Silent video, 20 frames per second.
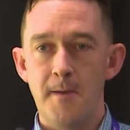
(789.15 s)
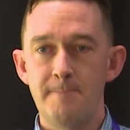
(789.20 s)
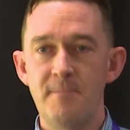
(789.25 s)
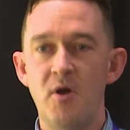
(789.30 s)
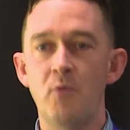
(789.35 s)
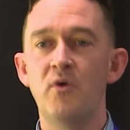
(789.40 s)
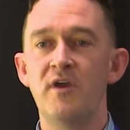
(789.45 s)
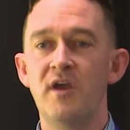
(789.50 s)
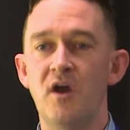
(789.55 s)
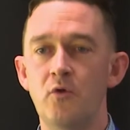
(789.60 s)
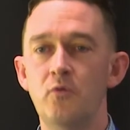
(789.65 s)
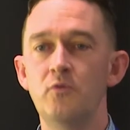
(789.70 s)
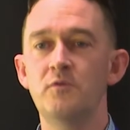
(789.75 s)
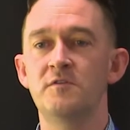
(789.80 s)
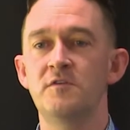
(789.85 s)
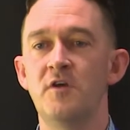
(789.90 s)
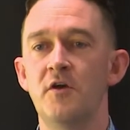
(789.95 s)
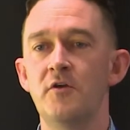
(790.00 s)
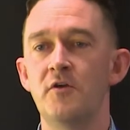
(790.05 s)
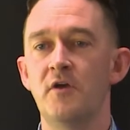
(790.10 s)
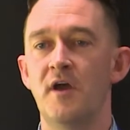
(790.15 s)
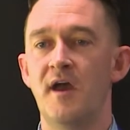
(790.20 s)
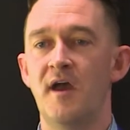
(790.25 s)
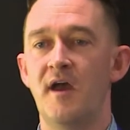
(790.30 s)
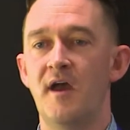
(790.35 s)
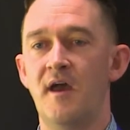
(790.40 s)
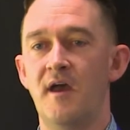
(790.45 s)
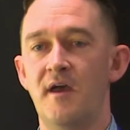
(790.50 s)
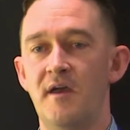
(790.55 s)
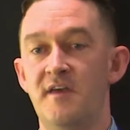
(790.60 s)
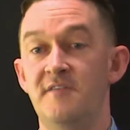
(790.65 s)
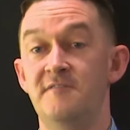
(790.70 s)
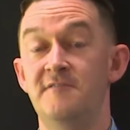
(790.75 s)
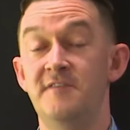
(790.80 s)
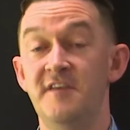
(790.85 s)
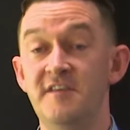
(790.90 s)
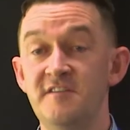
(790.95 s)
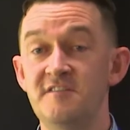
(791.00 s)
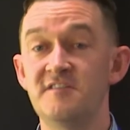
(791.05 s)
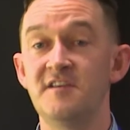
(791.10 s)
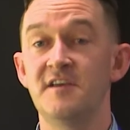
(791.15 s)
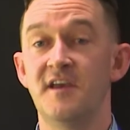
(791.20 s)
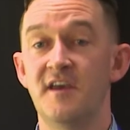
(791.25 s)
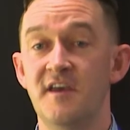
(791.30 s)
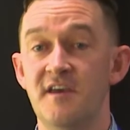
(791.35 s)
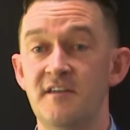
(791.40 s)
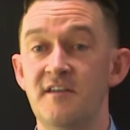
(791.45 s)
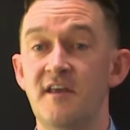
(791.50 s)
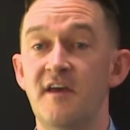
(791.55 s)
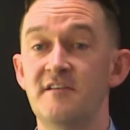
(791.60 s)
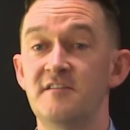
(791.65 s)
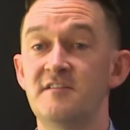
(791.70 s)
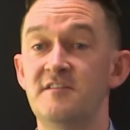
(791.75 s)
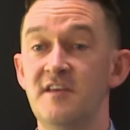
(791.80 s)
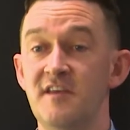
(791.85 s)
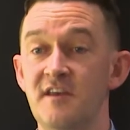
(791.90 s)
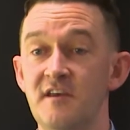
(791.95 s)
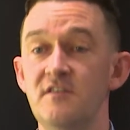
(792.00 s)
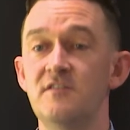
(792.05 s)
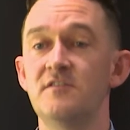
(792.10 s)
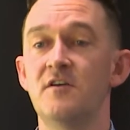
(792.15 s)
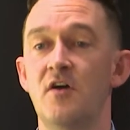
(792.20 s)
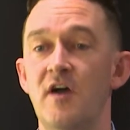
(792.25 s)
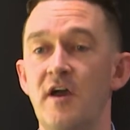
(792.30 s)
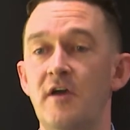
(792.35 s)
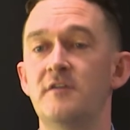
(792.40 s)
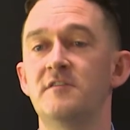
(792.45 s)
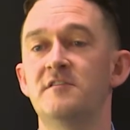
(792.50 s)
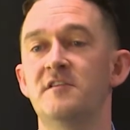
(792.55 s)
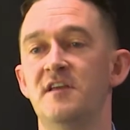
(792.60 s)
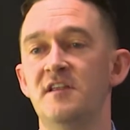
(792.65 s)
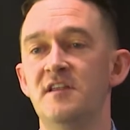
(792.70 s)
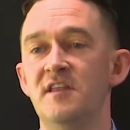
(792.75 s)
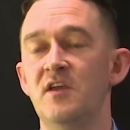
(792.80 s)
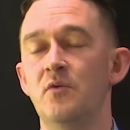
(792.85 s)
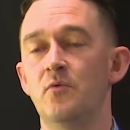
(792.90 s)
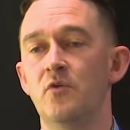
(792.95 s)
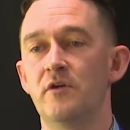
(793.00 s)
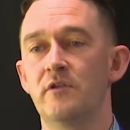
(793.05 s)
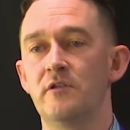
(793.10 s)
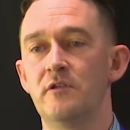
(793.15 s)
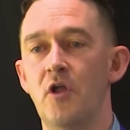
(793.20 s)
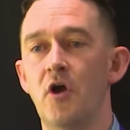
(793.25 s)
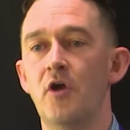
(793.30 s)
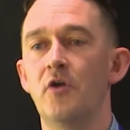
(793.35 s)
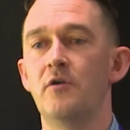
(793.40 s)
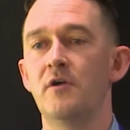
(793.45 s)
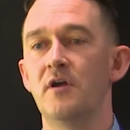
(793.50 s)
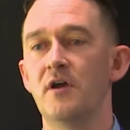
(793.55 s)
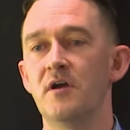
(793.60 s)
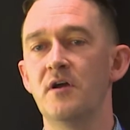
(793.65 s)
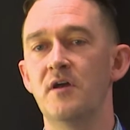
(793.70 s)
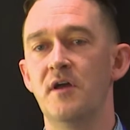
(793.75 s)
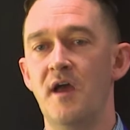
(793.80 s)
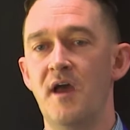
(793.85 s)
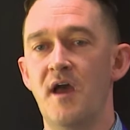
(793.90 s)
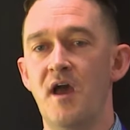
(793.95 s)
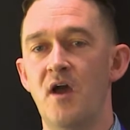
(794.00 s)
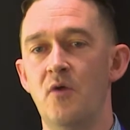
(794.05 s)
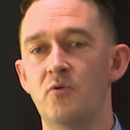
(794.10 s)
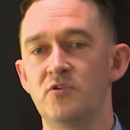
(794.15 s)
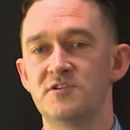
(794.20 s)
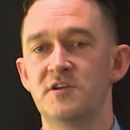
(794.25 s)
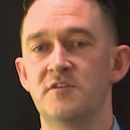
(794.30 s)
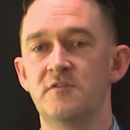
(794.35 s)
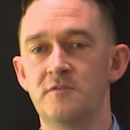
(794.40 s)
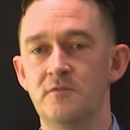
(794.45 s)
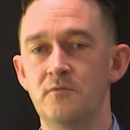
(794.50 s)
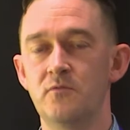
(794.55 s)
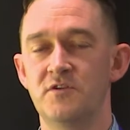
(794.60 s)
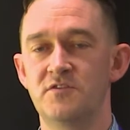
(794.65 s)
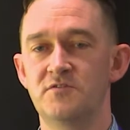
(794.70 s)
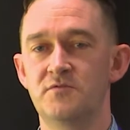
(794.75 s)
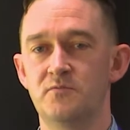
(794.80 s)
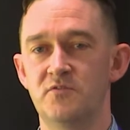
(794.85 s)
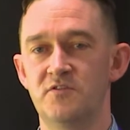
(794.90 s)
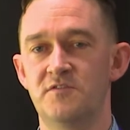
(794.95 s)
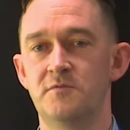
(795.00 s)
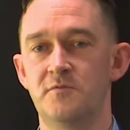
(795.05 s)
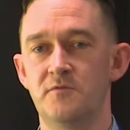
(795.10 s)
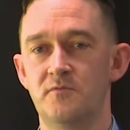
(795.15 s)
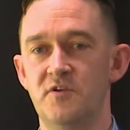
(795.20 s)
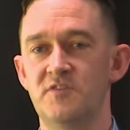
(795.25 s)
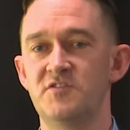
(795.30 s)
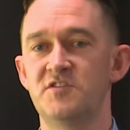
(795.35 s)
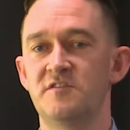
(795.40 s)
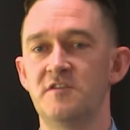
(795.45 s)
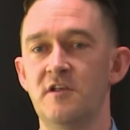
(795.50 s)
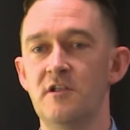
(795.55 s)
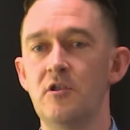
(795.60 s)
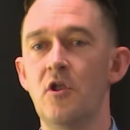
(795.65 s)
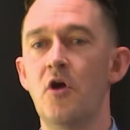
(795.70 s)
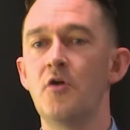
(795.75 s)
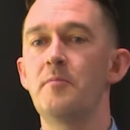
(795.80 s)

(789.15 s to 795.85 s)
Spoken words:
But we are also investing in a second IoT network, LoRa, which is the